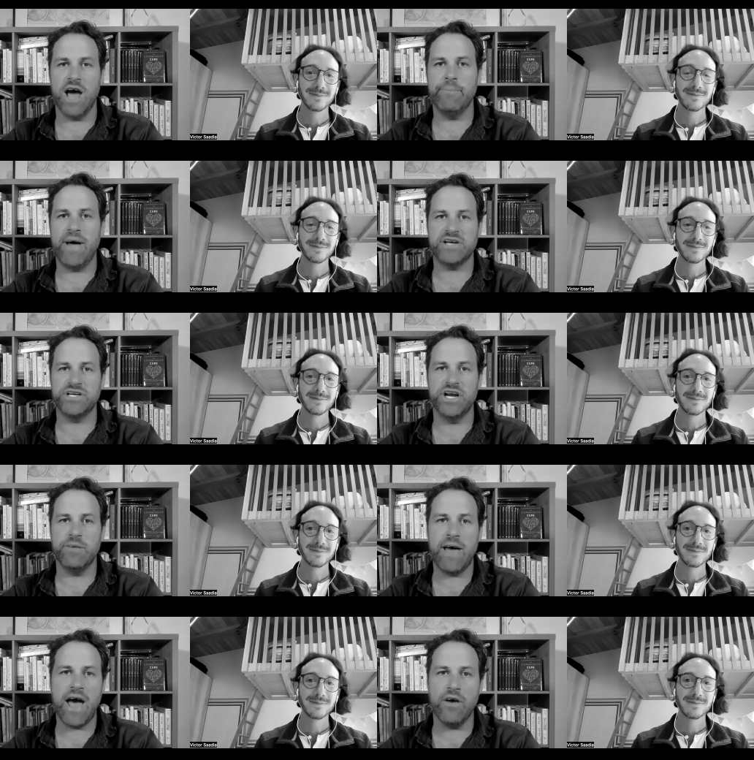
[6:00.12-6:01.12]
Speaker 1: I'm passionate
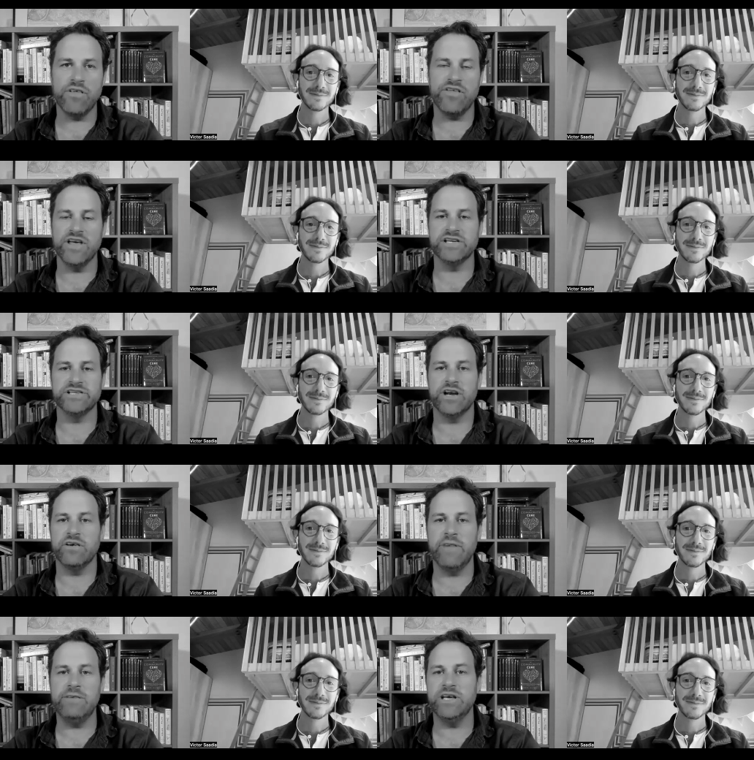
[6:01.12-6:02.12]
about, the things that
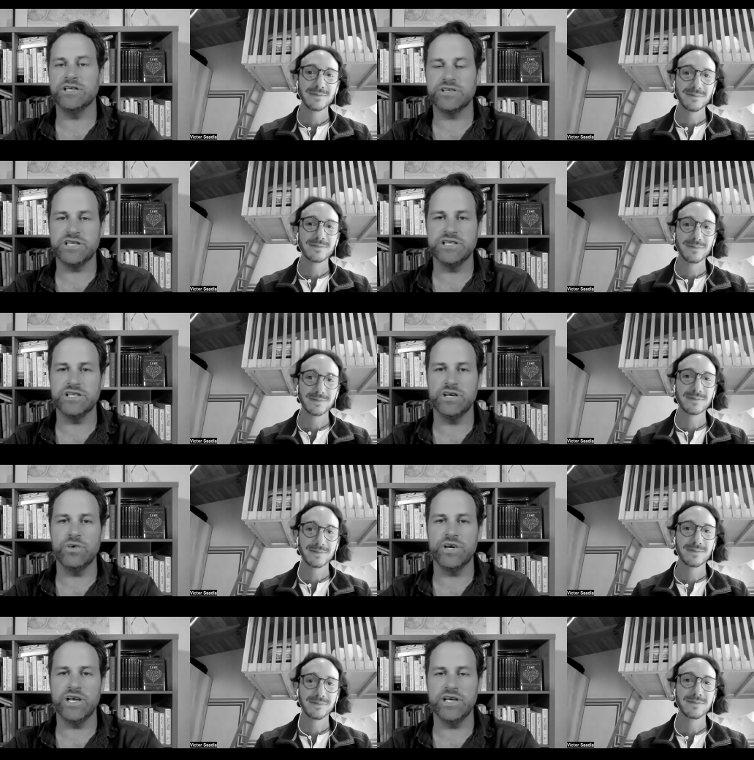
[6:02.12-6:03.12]
are maybe interesting to the
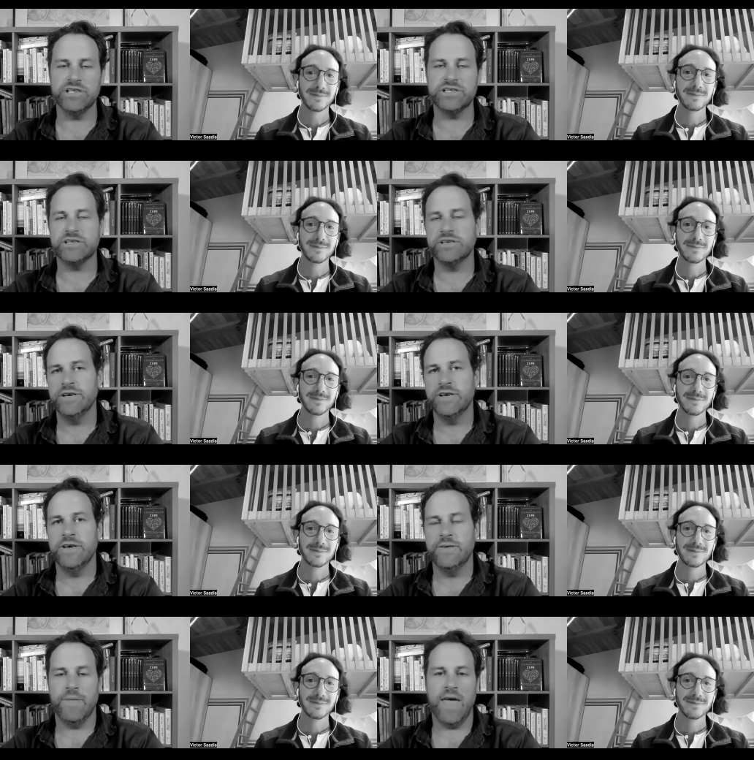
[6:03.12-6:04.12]
audience.
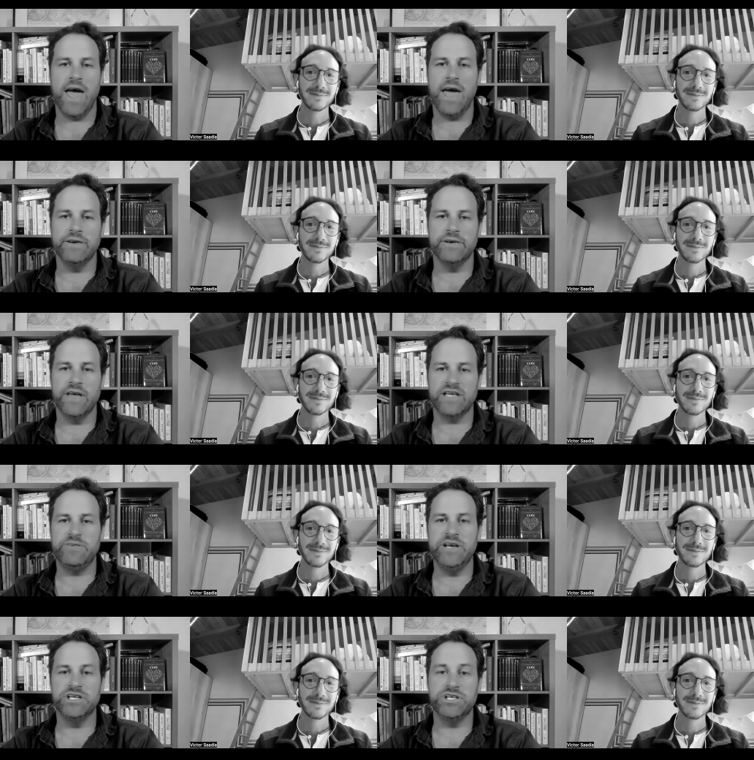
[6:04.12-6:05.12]
And that's
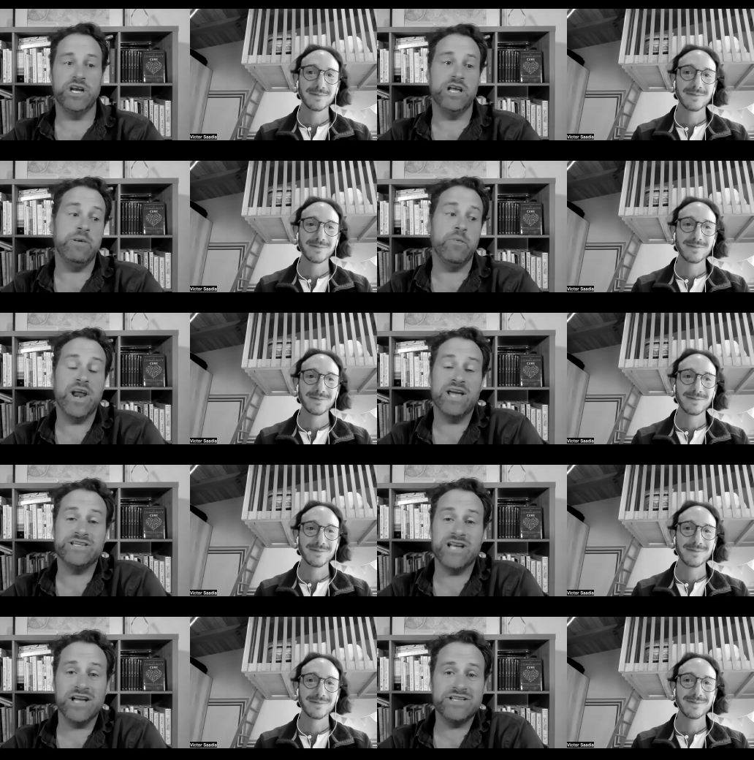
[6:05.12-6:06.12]
been a journey. I mean, when I
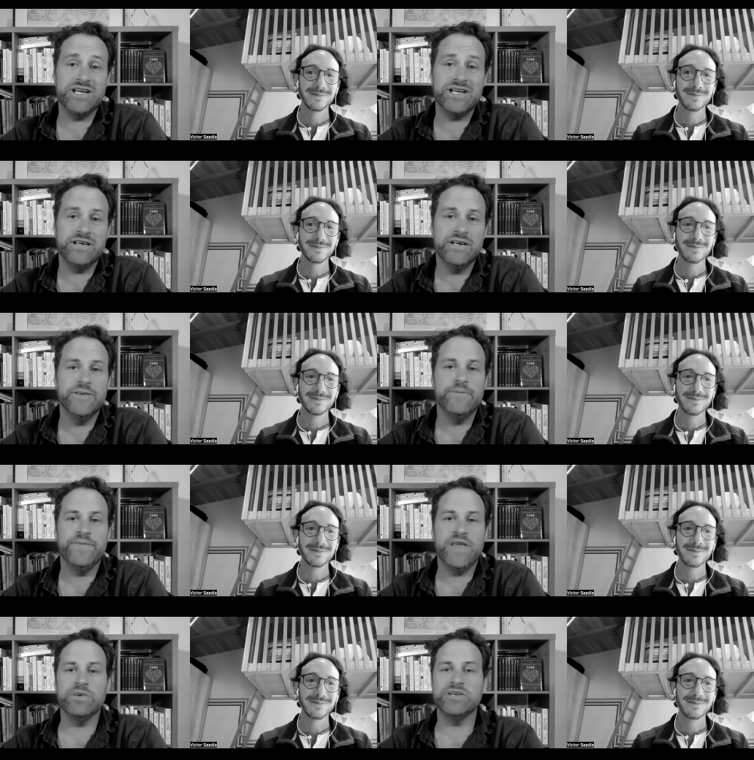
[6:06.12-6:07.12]
started,
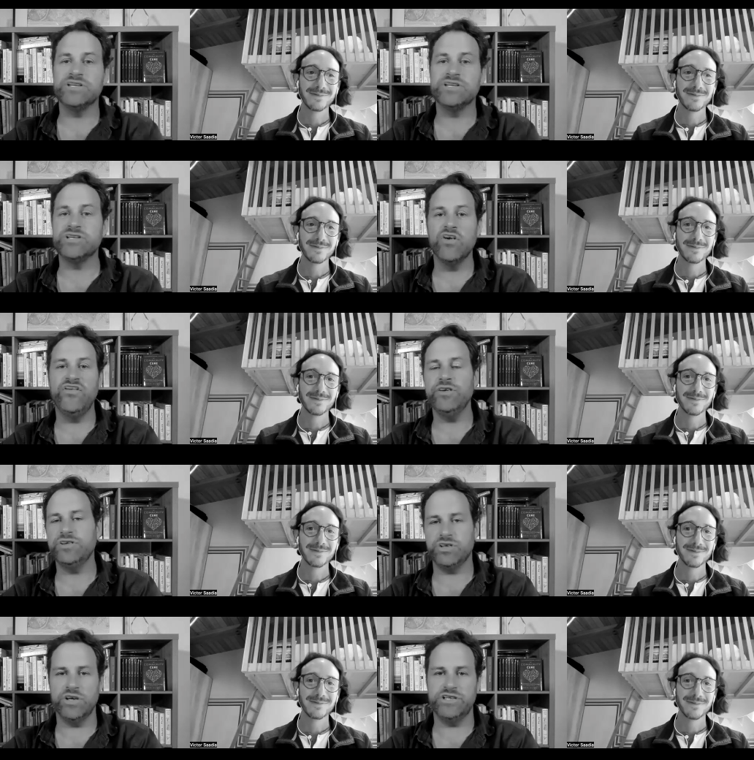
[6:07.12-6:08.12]
there were so few
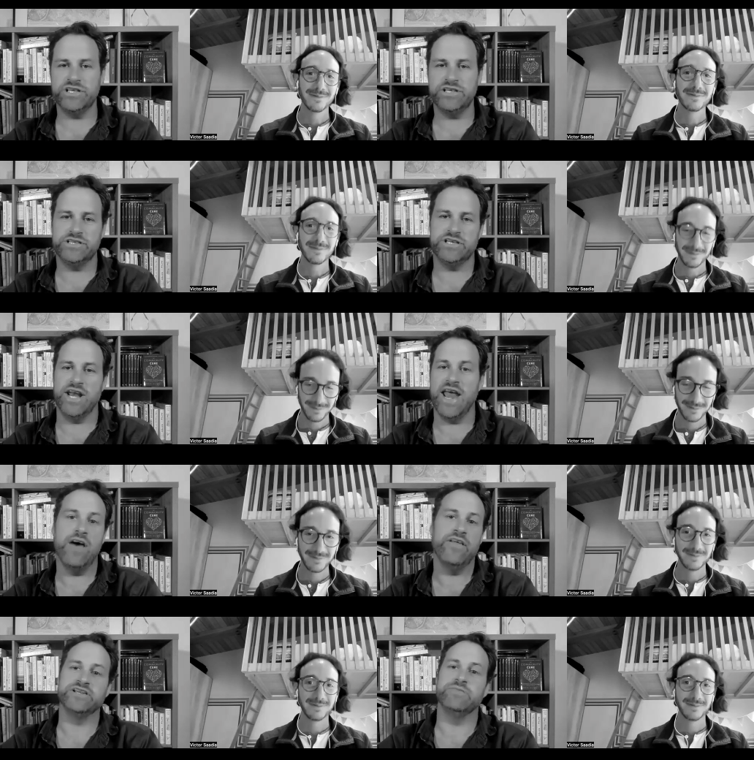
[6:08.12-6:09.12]
choices, and now
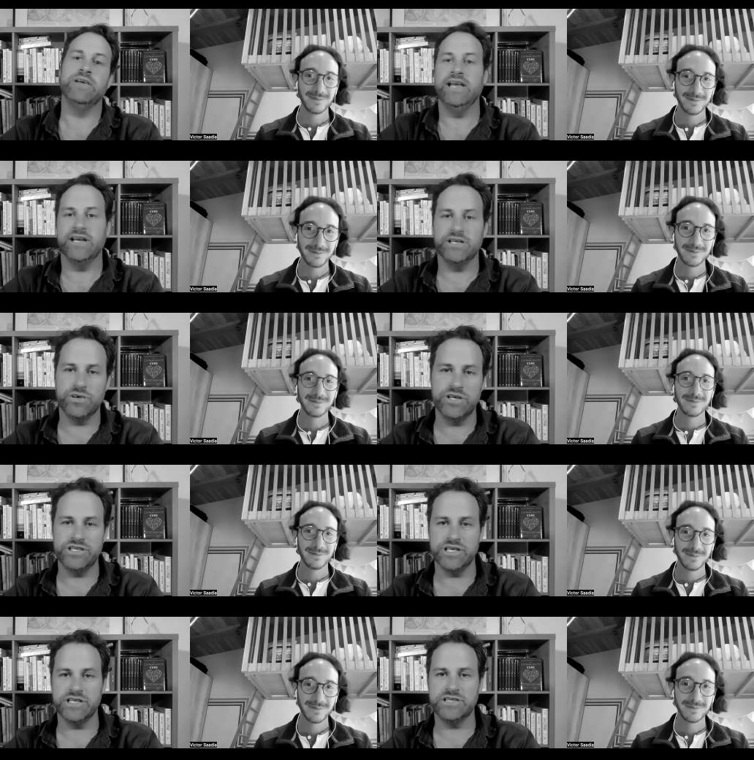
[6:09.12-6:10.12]
there's a million
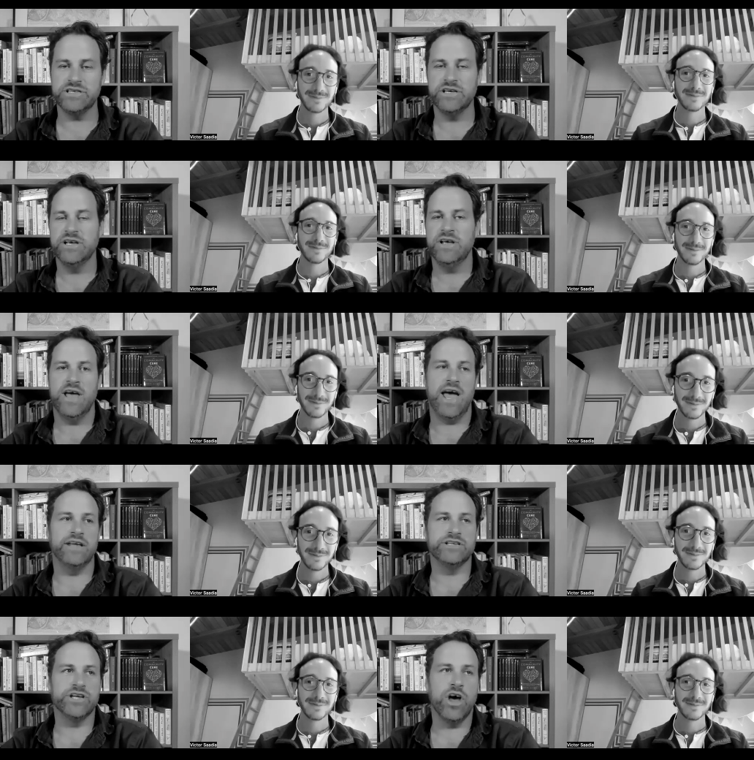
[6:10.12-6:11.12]
choices.
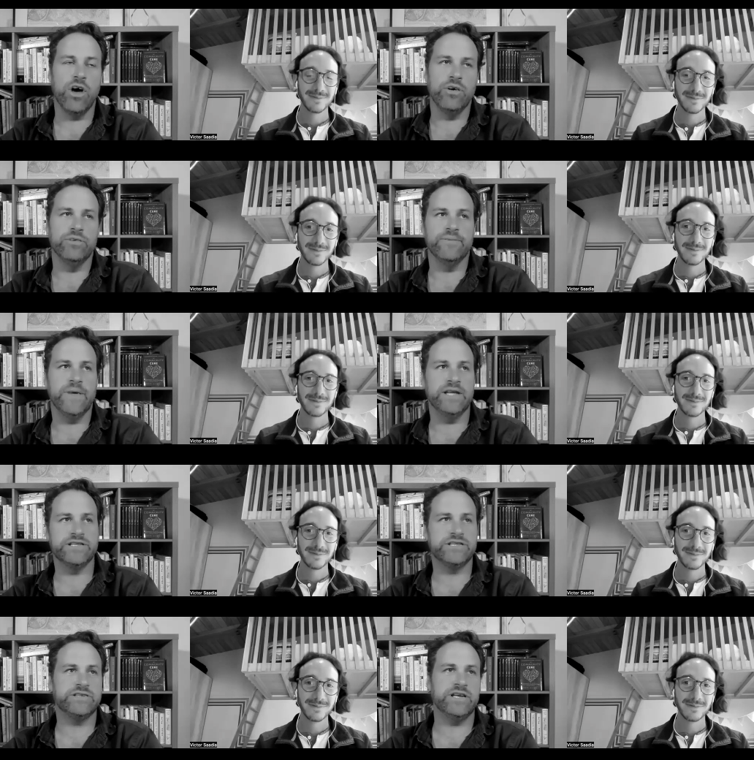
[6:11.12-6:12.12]
And so
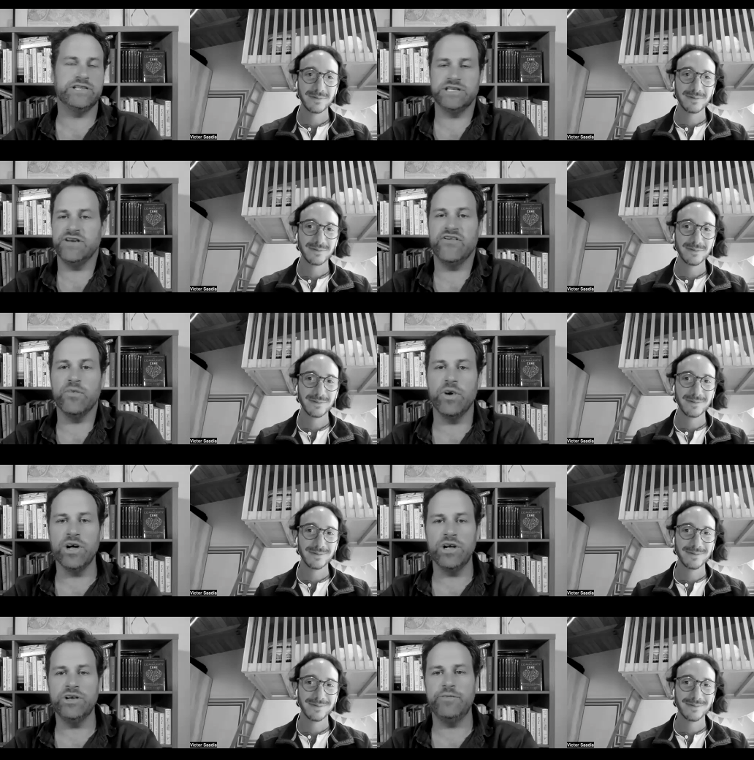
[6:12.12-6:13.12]
it's it's a different
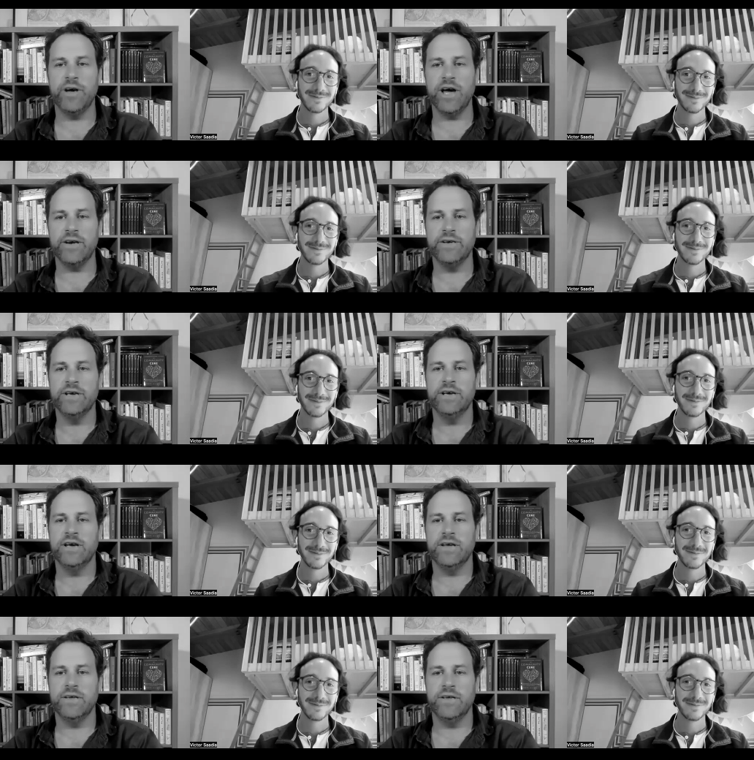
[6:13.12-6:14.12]
world, but
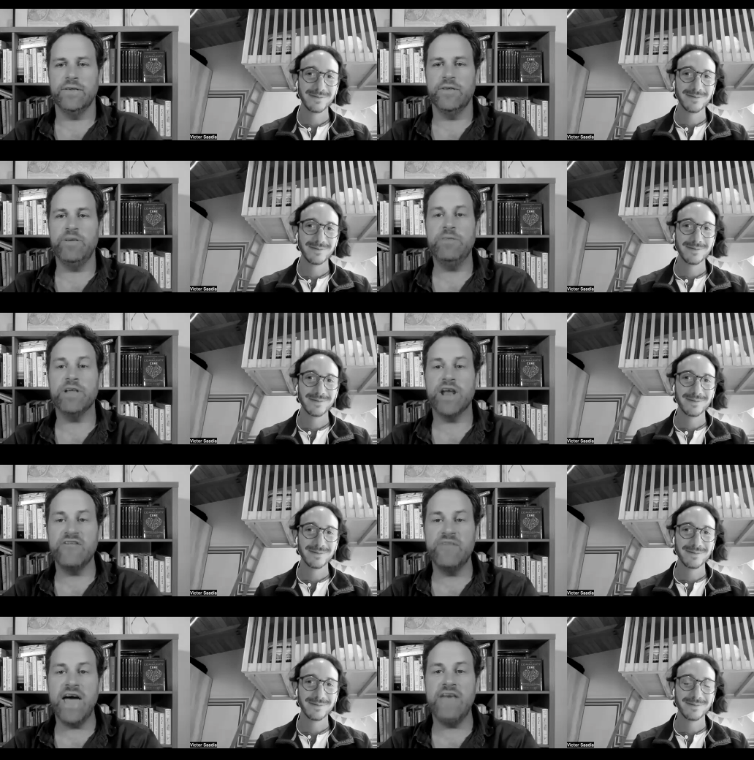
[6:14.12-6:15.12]
the people that
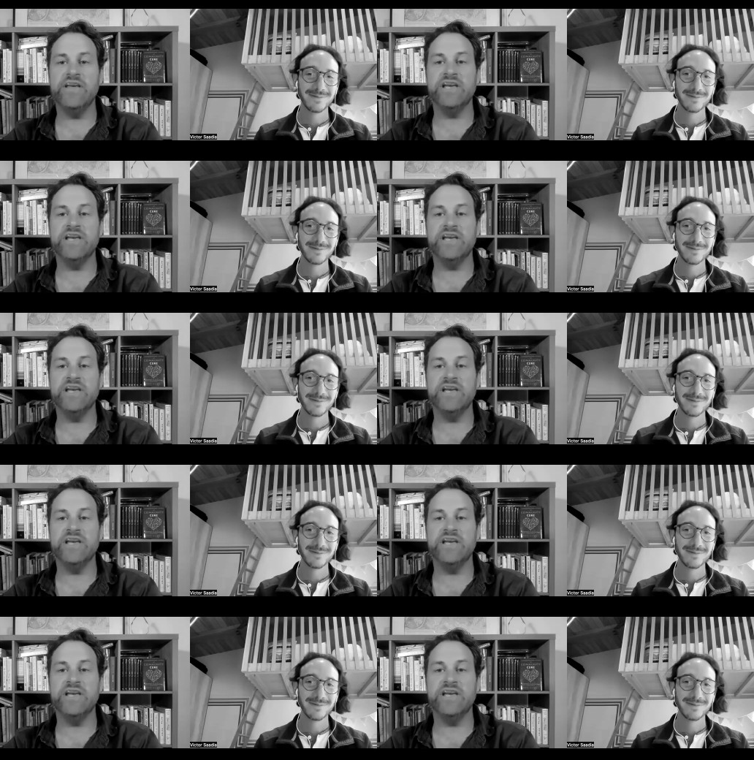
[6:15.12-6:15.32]
I've met, the